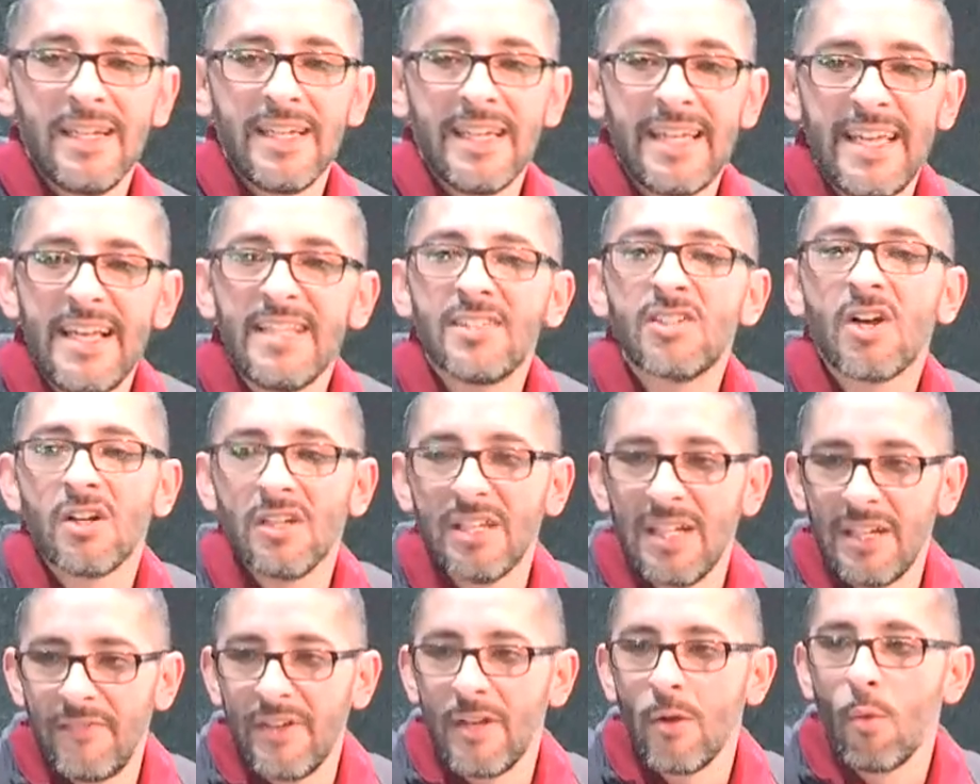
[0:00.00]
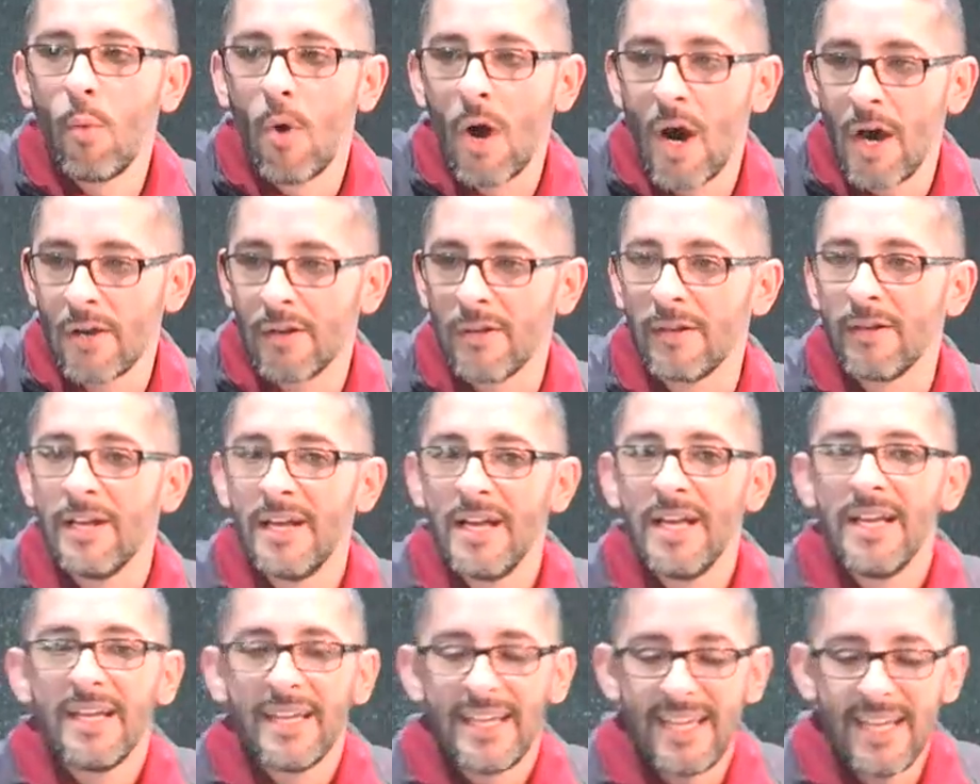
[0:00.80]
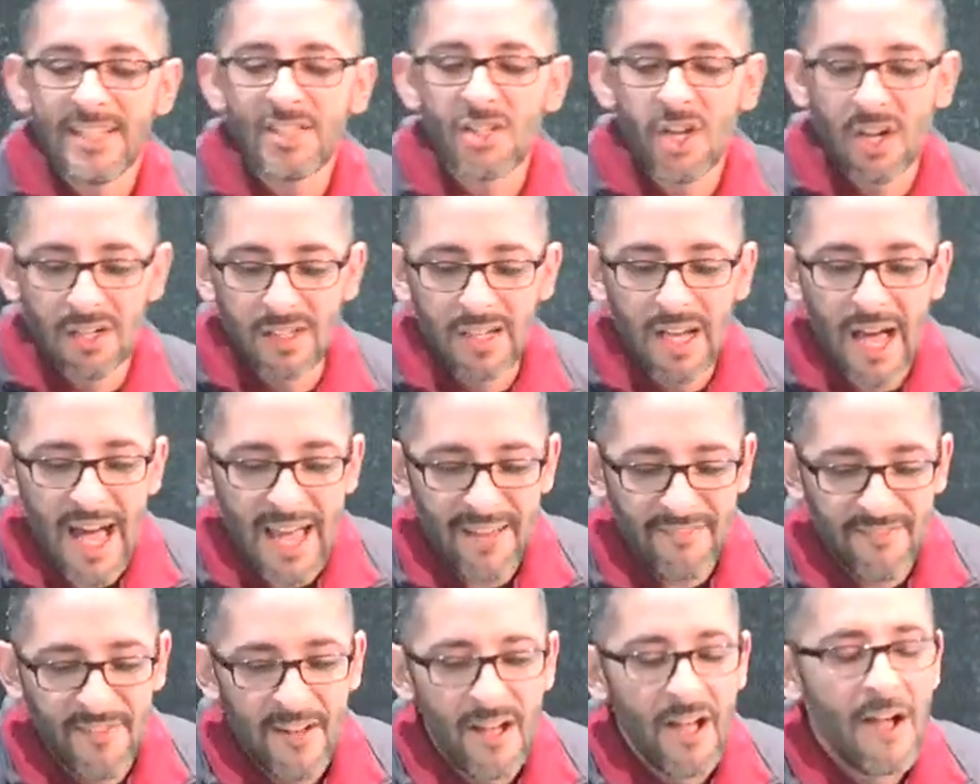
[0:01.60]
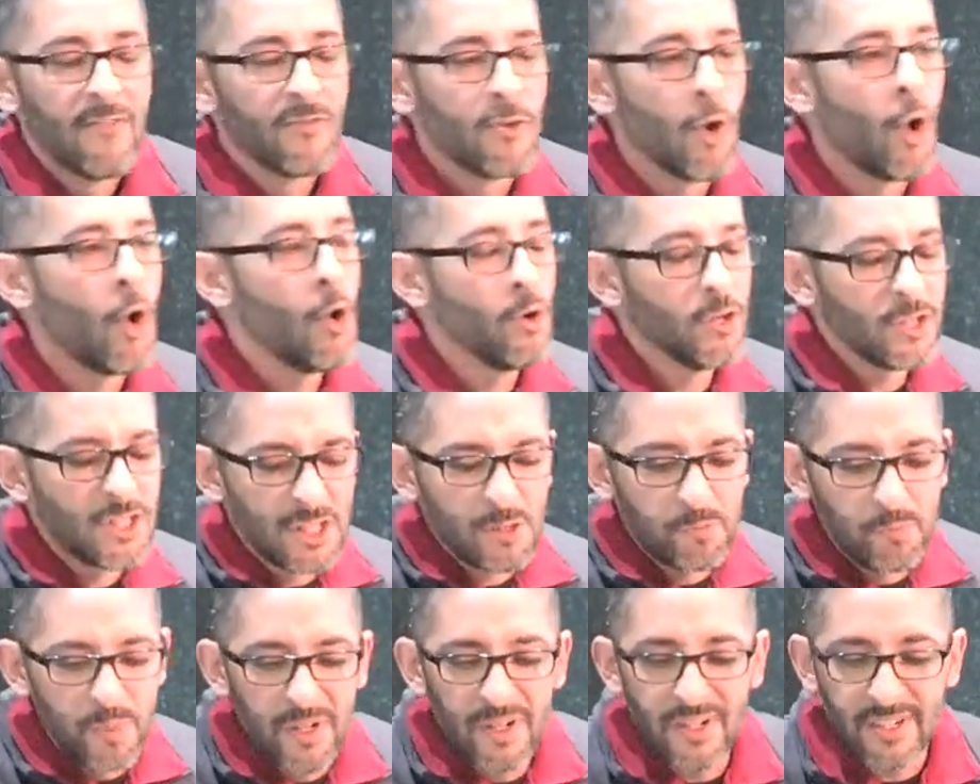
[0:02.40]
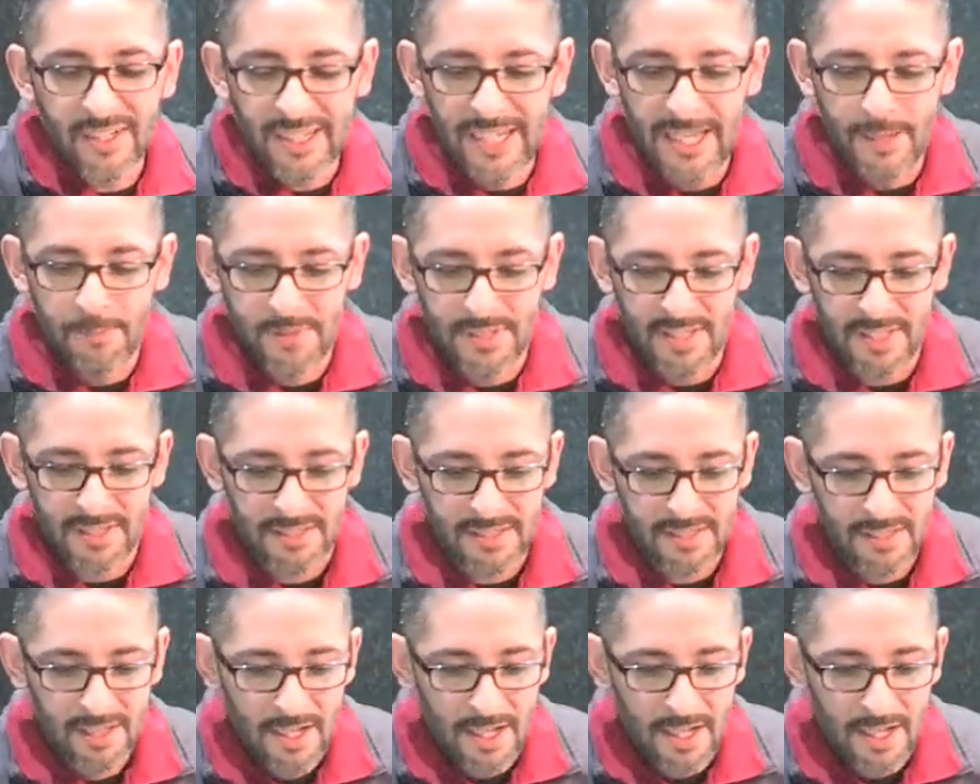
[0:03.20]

He's our living water. He's our life. The Holy Spirit keeps us.